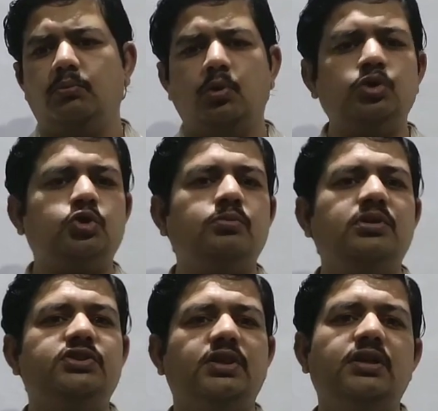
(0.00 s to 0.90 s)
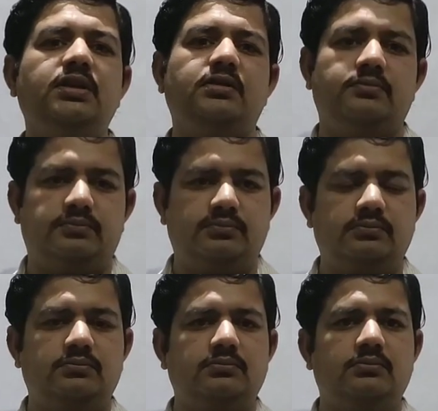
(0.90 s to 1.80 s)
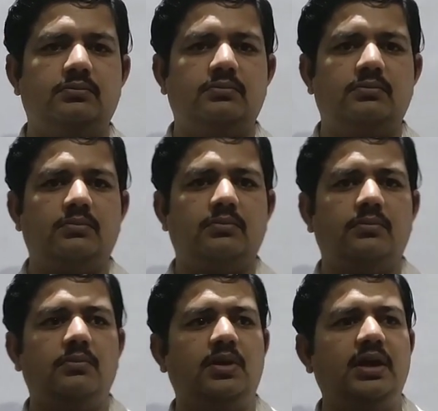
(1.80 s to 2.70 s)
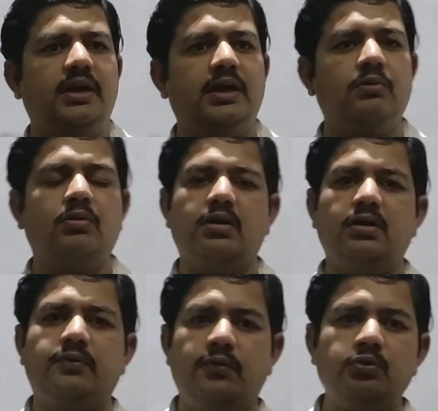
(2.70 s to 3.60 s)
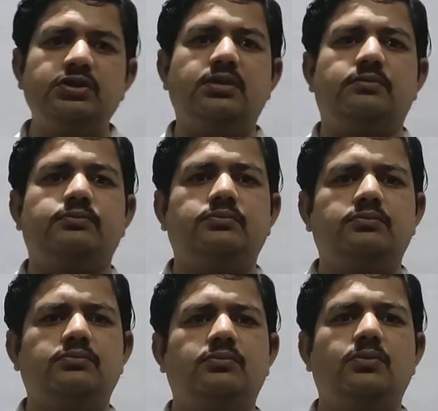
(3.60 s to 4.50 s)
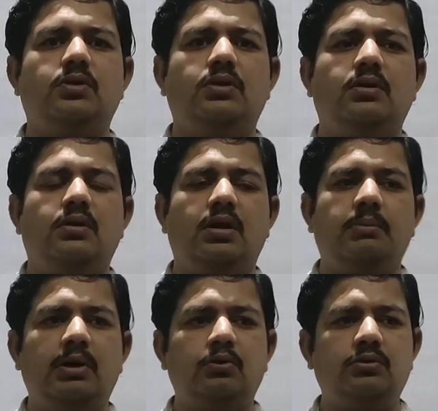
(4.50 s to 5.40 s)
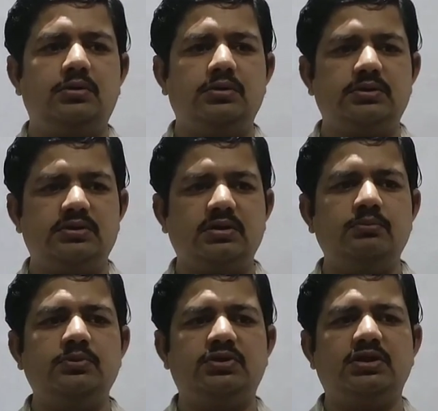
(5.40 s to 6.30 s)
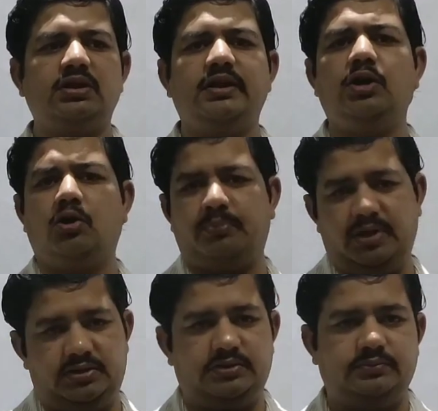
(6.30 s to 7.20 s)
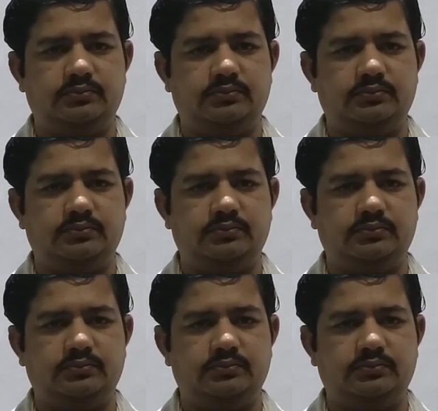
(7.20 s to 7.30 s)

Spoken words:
Most of the children they have confusion about some certain topics,